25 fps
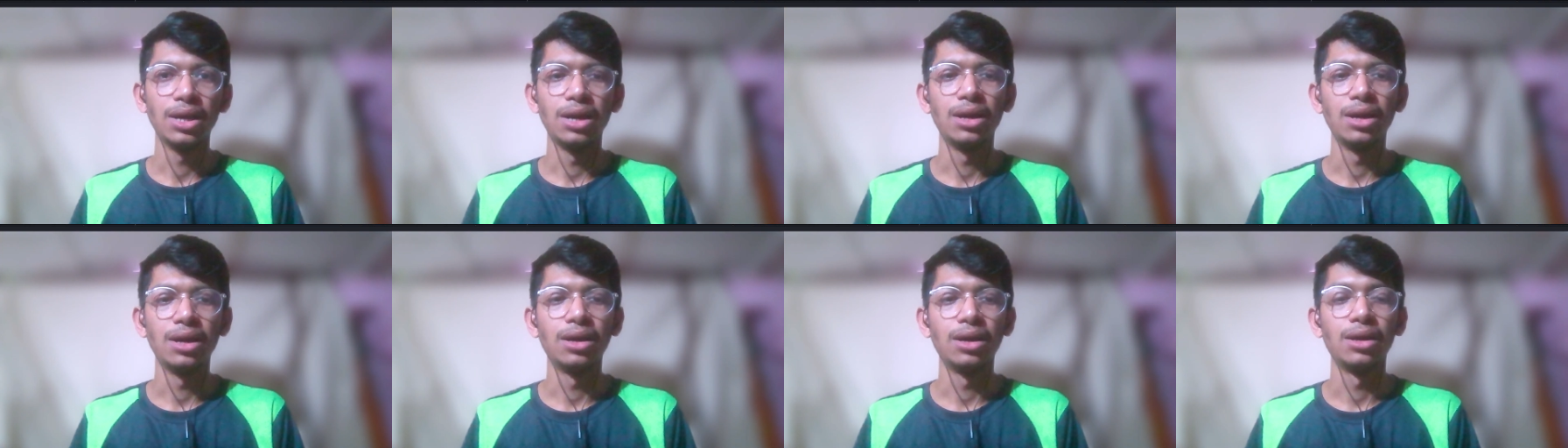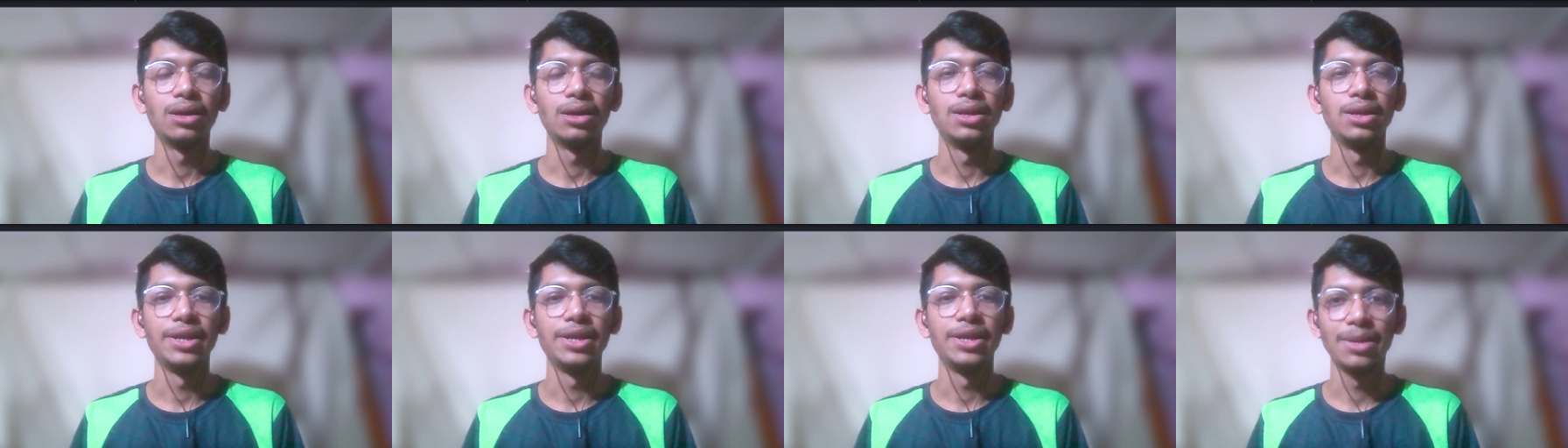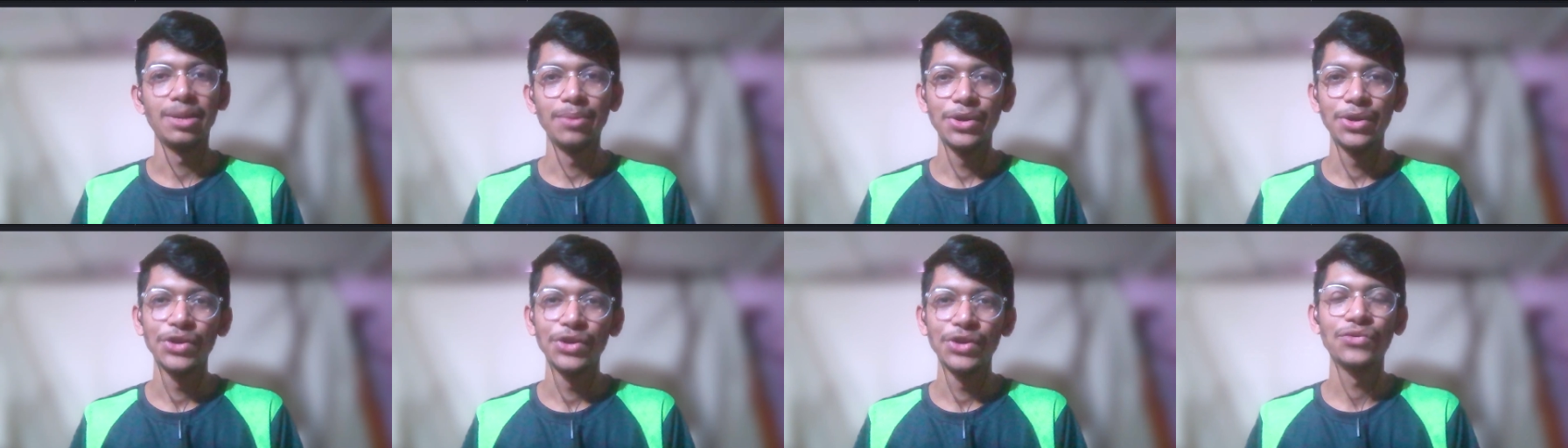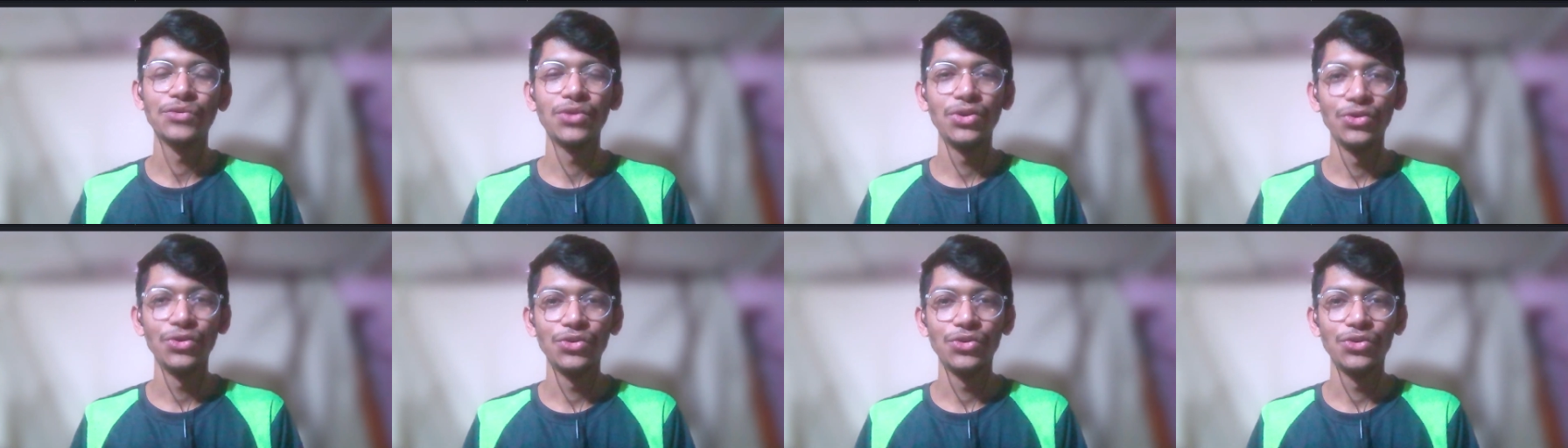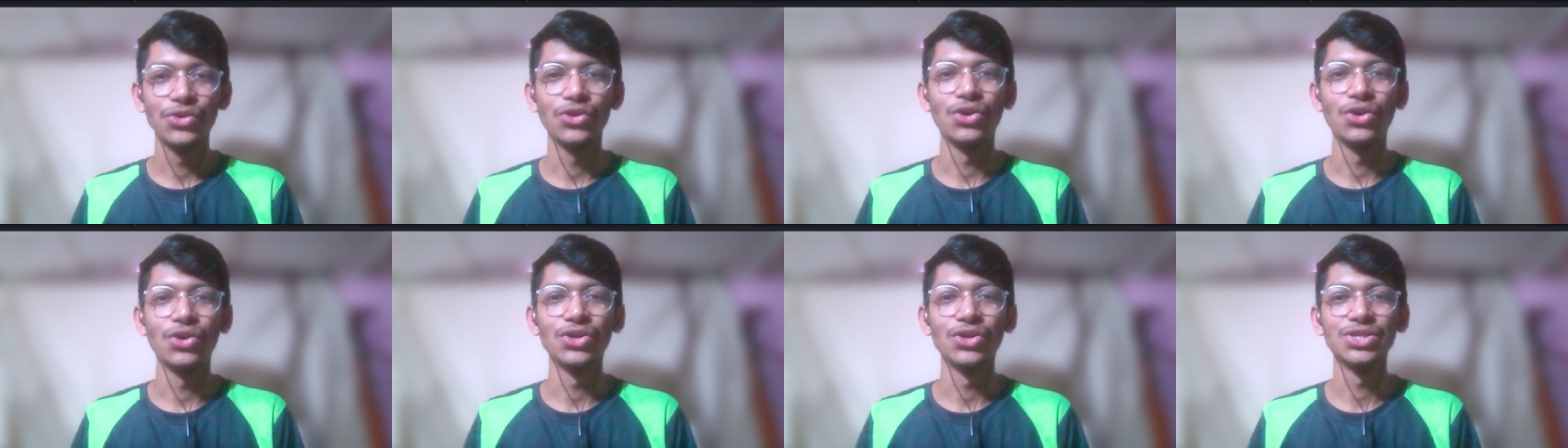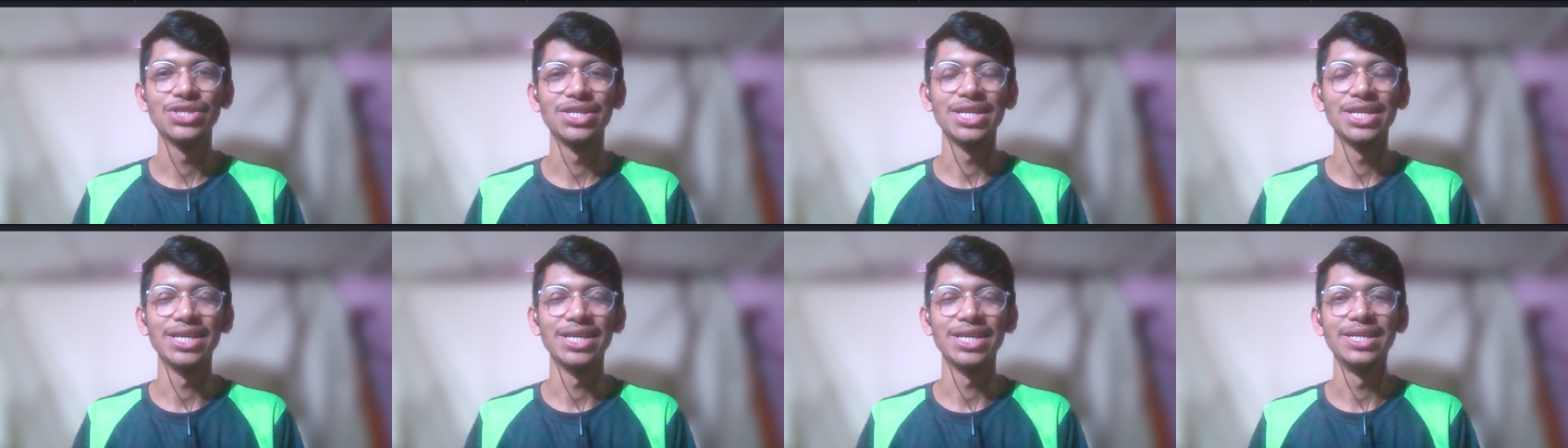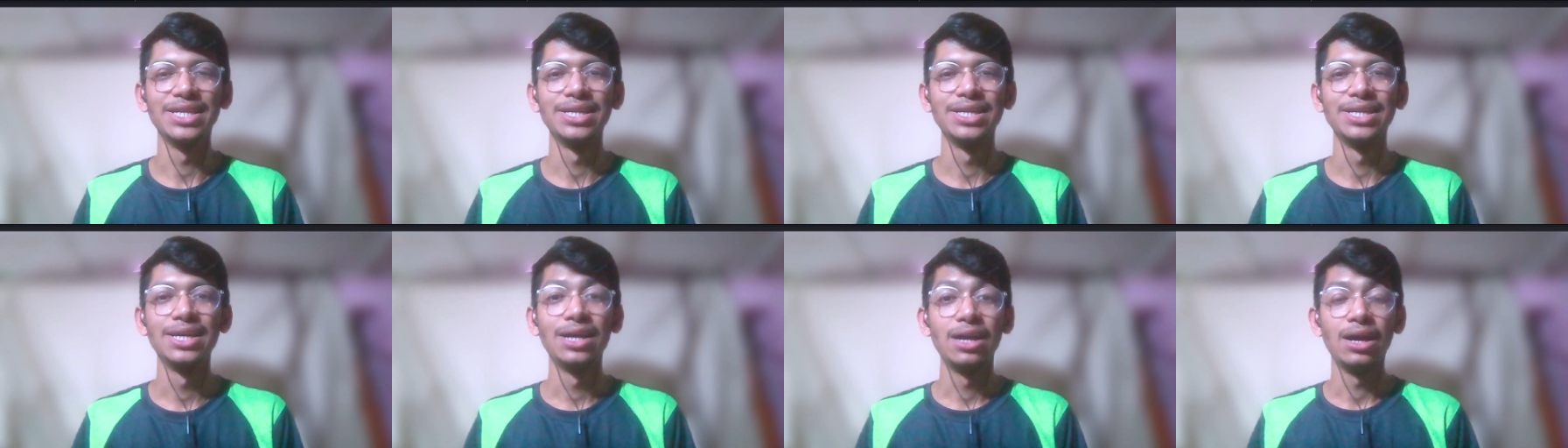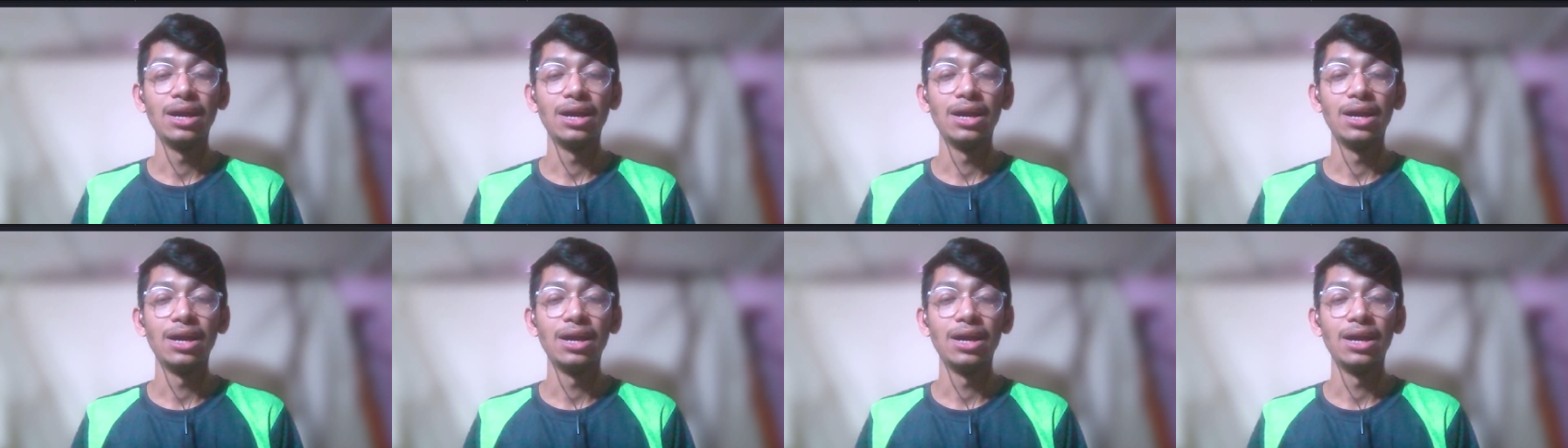a uh, little bit of curiosity.